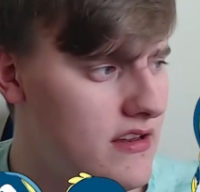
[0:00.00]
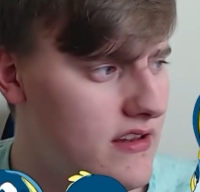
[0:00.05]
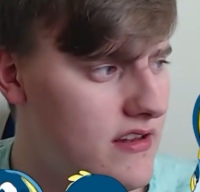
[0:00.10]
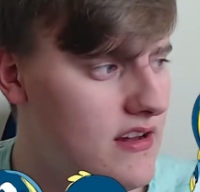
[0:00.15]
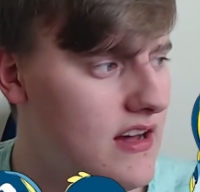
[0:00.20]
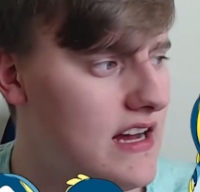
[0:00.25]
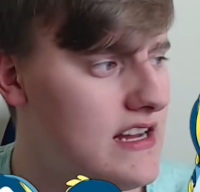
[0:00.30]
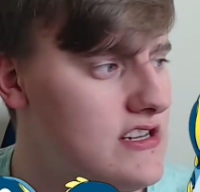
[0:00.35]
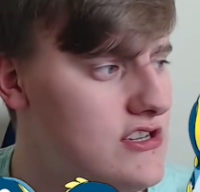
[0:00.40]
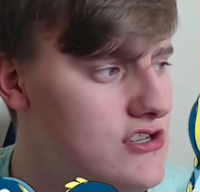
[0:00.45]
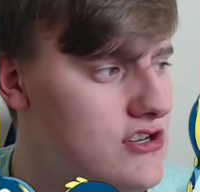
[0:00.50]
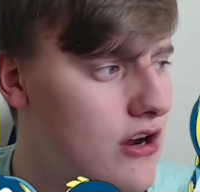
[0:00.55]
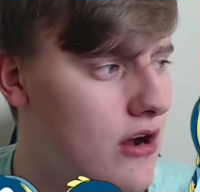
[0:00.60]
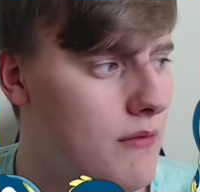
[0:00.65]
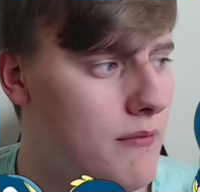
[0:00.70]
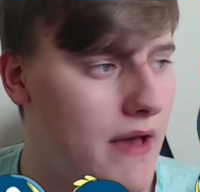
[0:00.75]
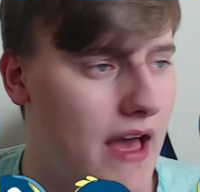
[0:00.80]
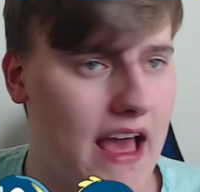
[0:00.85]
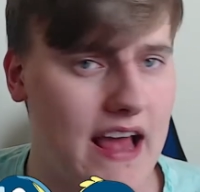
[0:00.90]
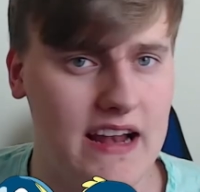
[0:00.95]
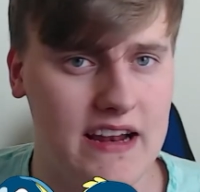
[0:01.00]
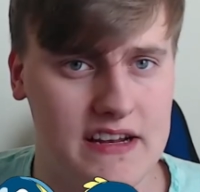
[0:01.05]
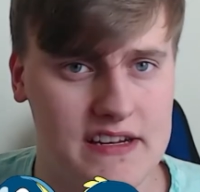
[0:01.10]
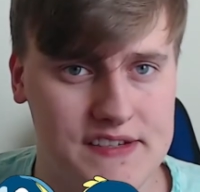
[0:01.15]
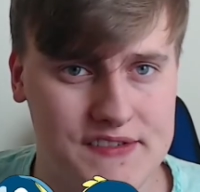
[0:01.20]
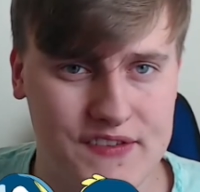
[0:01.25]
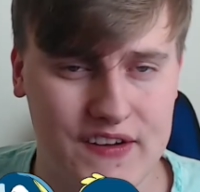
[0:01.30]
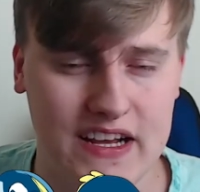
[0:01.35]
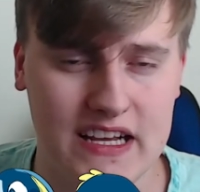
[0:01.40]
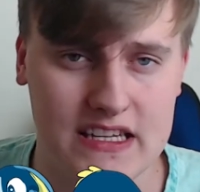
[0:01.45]
Nice job, Alien
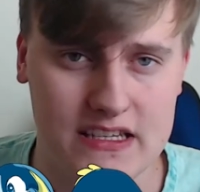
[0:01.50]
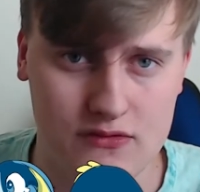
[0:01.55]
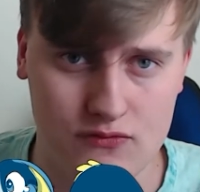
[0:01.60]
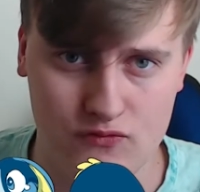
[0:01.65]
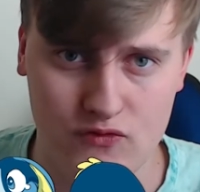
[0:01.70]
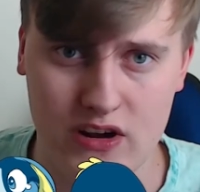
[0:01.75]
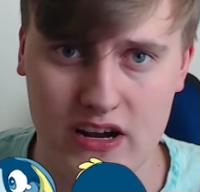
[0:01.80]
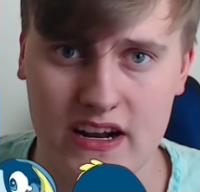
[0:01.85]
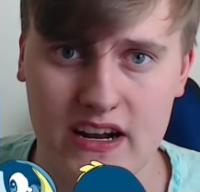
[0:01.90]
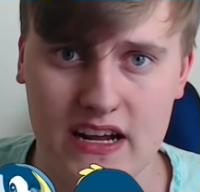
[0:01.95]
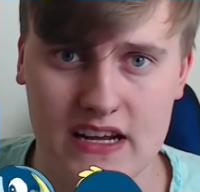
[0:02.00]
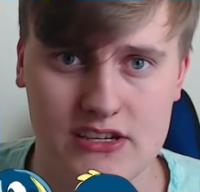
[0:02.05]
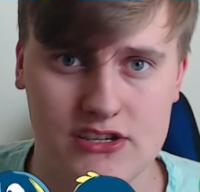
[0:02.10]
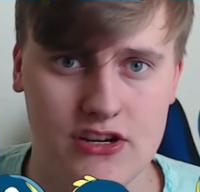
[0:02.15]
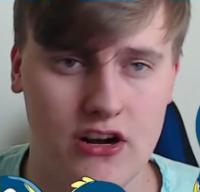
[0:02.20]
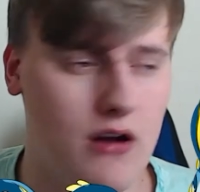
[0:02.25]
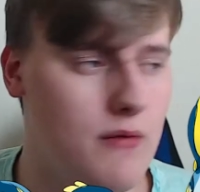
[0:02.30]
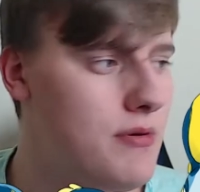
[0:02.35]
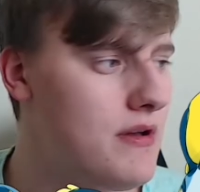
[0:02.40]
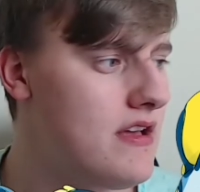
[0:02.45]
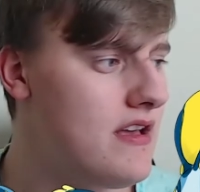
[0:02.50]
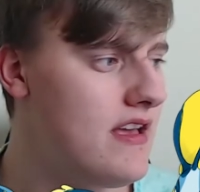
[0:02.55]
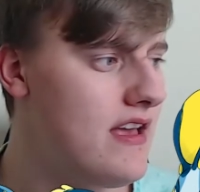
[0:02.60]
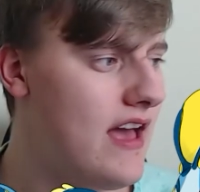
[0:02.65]
Sphinx. Really nice job.